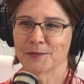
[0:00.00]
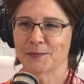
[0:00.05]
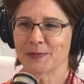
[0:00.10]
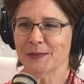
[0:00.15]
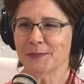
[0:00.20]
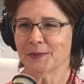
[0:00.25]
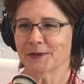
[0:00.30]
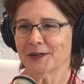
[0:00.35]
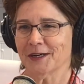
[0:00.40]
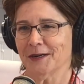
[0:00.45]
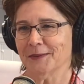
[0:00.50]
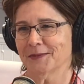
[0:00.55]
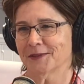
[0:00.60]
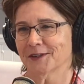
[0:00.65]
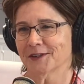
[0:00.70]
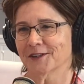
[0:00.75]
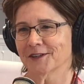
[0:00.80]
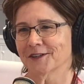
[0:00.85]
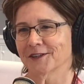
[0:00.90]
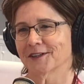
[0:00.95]
People come to
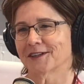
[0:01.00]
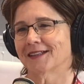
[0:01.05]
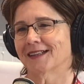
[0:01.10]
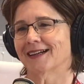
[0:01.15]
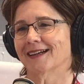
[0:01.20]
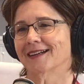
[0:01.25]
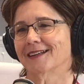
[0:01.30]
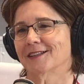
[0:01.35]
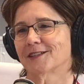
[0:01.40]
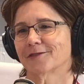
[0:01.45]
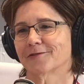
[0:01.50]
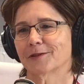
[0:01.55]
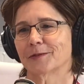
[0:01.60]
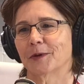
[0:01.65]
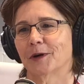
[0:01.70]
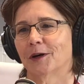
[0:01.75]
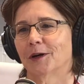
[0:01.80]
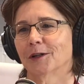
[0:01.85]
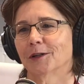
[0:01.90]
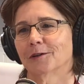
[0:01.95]
her clients from
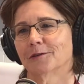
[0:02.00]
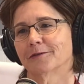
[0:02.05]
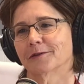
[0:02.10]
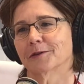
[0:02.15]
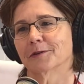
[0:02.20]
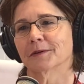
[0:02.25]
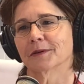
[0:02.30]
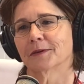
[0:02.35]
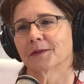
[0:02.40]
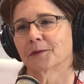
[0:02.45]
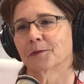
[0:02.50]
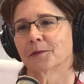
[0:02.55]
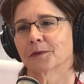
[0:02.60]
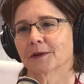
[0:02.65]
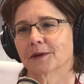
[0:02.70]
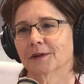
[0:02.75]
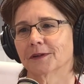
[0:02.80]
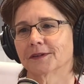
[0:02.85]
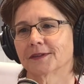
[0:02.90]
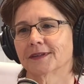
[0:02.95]
all over the
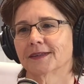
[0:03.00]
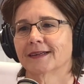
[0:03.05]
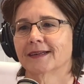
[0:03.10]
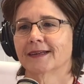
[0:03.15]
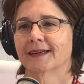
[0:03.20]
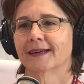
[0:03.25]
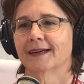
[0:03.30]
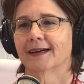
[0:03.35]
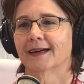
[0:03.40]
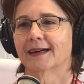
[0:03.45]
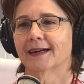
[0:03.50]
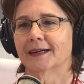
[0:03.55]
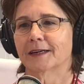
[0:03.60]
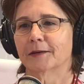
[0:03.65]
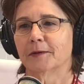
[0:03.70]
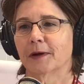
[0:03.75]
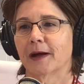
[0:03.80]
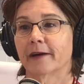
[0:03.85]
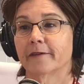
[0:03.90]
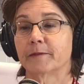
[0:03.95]
world
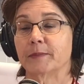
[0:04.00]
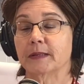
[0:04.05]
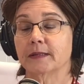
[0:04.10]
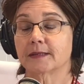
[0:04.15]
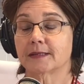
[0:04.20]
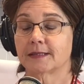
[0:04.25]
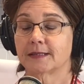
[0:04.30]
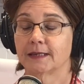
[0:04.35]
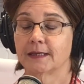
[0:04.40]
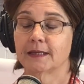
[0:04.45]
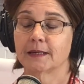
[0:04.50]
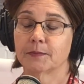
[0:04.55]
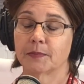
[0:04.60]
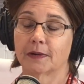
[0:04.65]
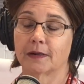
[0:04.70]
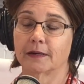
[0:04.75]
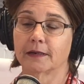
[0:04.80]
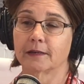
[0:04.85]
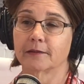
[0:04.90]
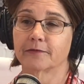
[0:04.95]
have been seeing
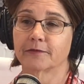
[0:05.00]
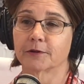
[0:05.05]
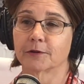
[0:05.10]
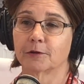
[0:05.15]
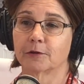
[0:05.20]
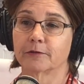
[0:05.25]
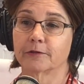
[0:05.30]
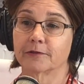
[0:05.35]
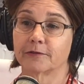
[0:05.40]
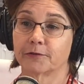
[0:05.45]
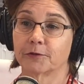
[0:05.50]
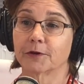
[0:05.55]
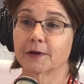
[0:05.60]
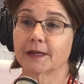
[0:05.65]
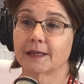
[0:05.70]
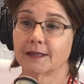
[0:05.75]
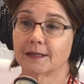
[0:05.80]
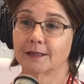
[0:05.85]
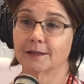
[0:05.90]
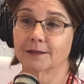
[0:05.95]
Bonnie for over
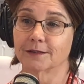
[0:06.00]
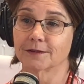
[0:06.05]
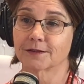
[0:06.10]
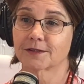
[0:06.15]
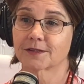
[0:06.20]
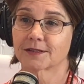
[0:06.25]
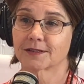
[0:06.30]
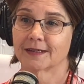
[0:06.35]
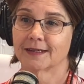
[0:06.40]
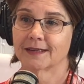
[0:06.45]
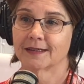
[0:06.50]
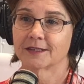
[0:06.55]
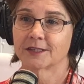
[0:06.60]
40 years.